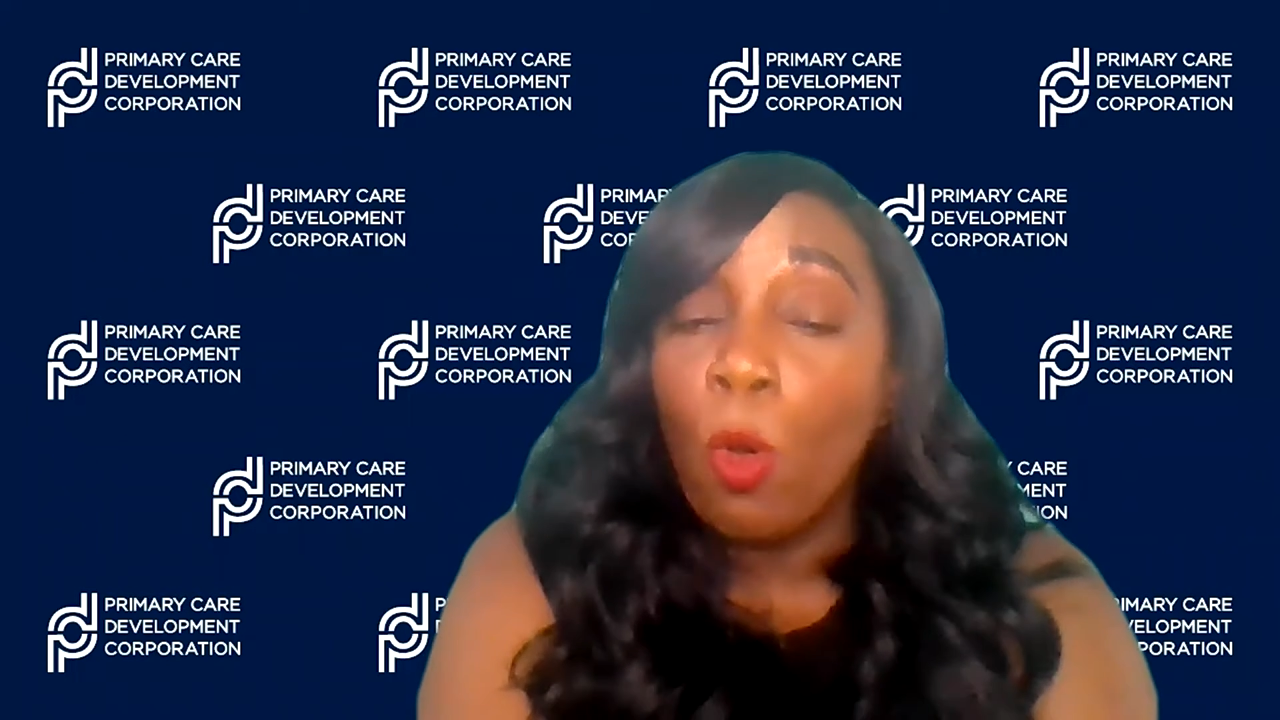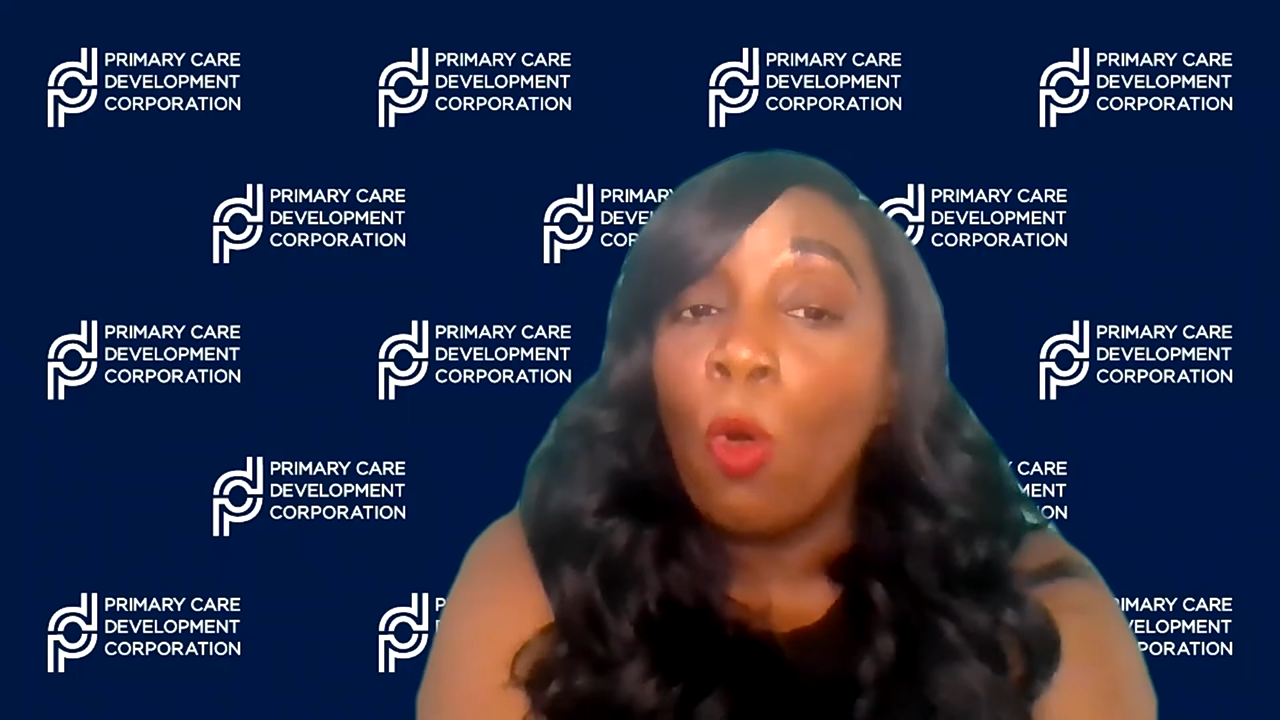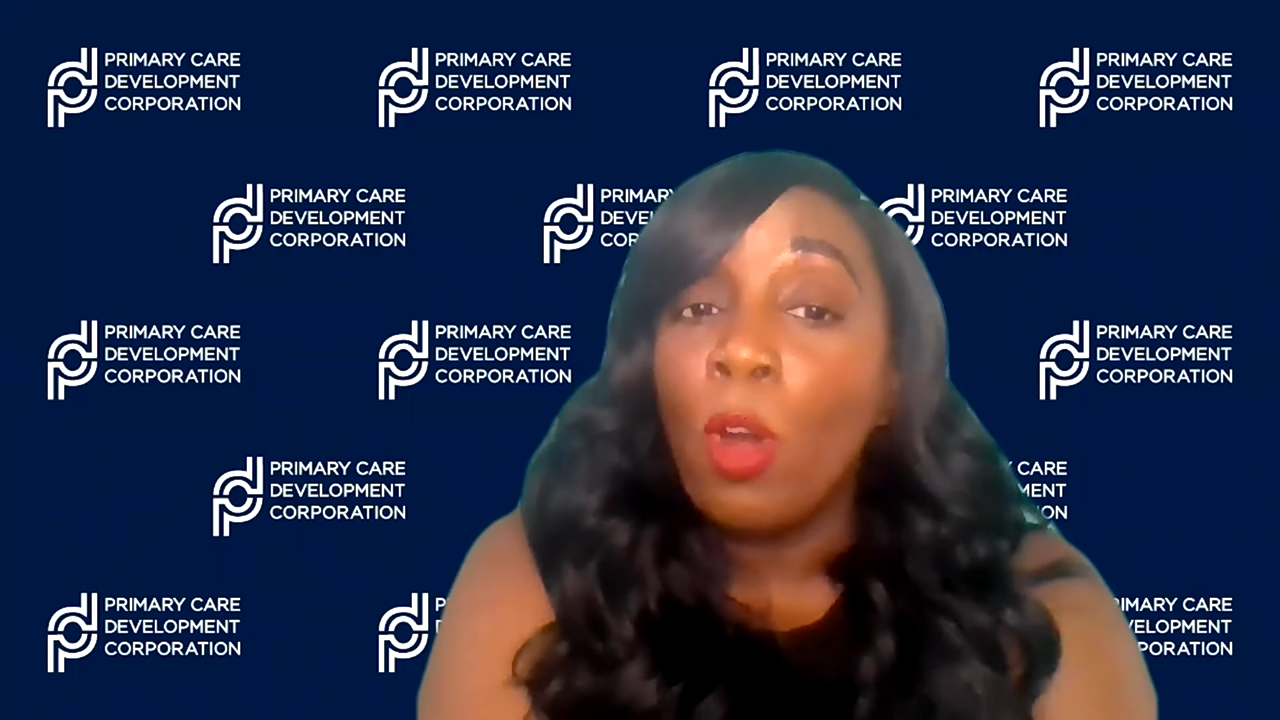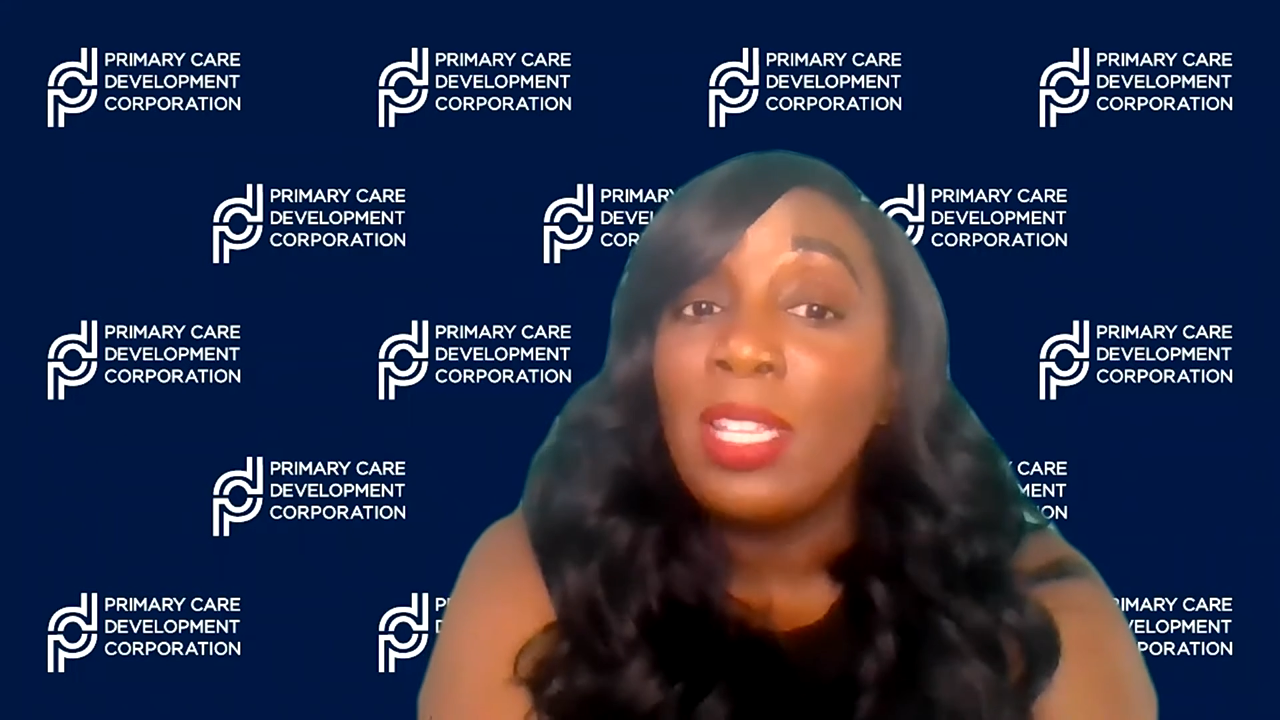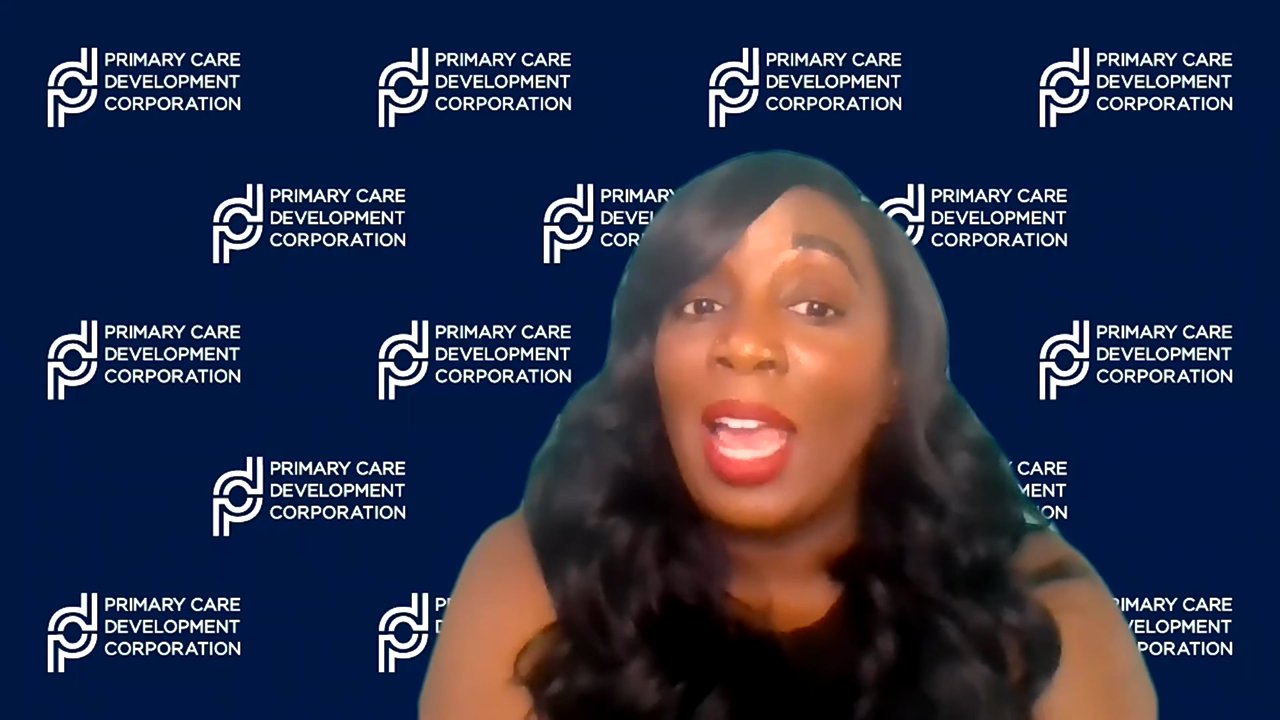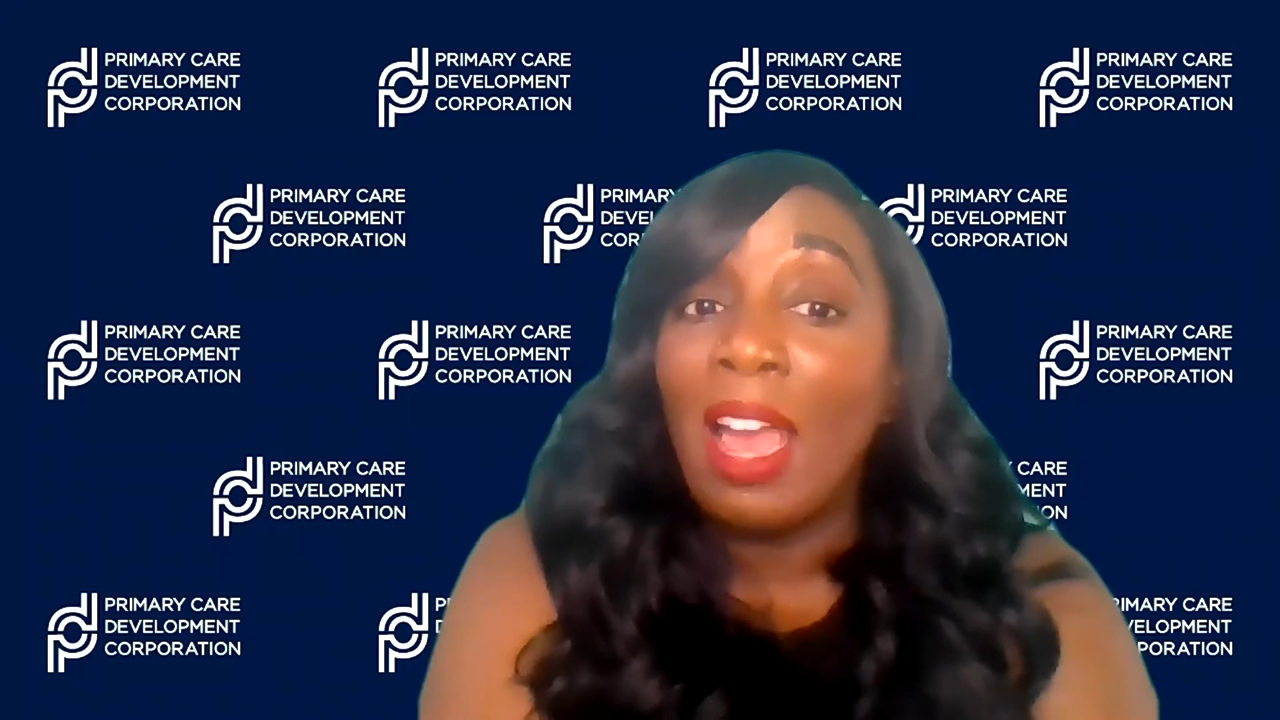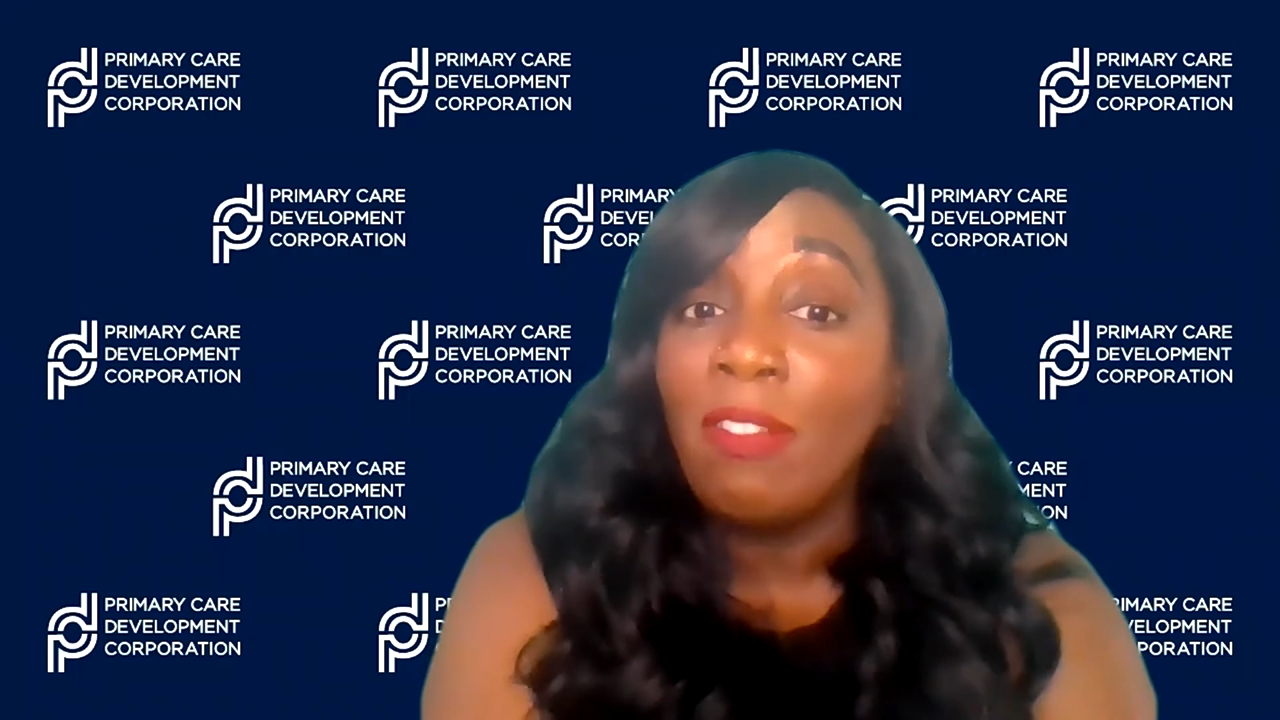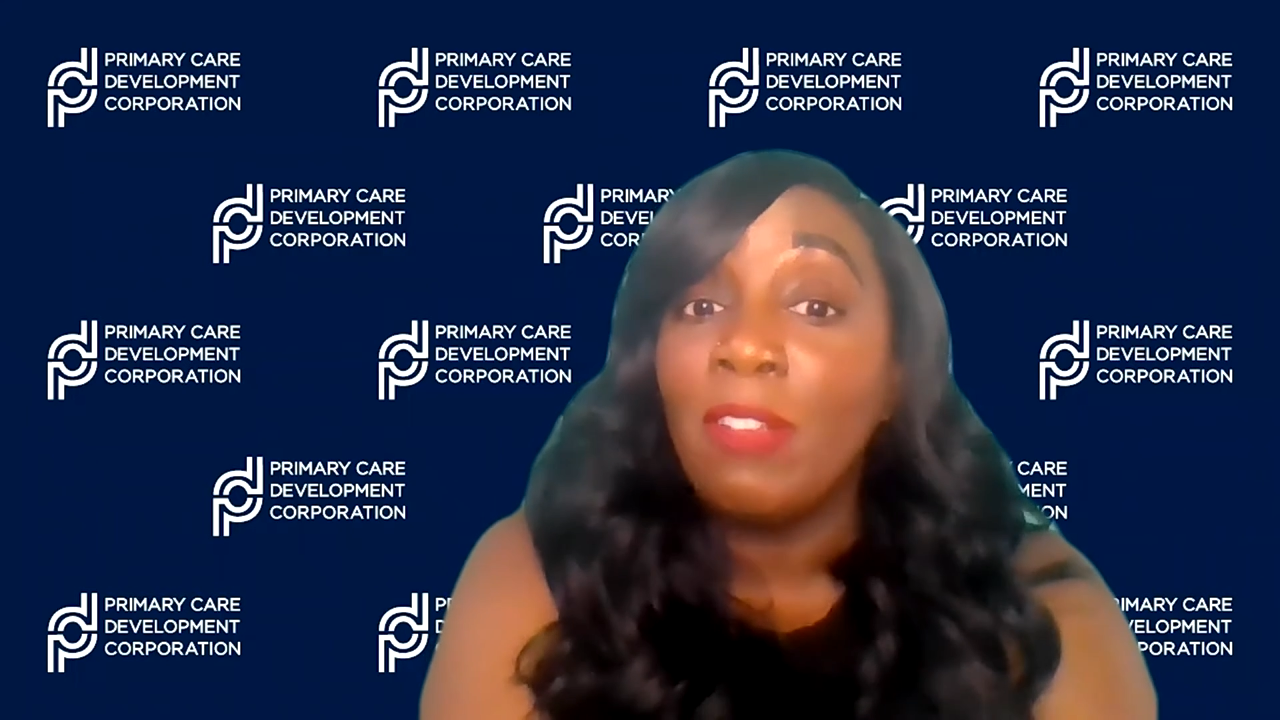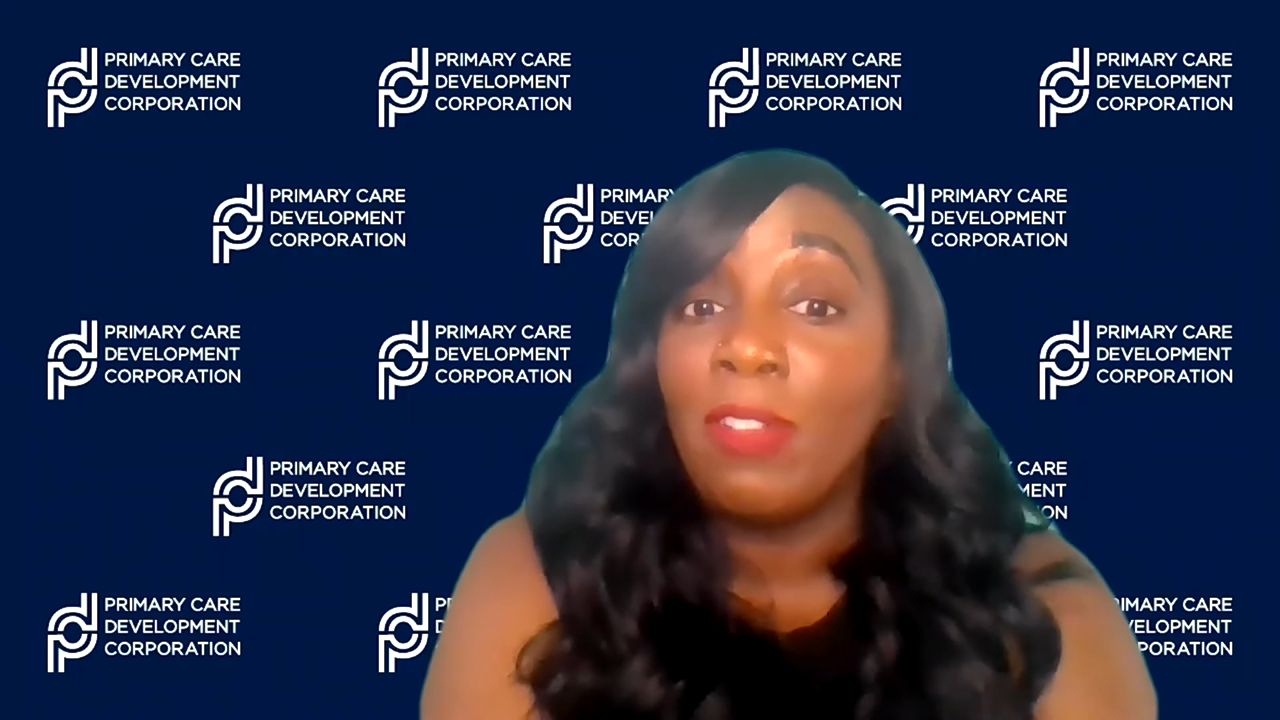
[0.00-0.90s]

or have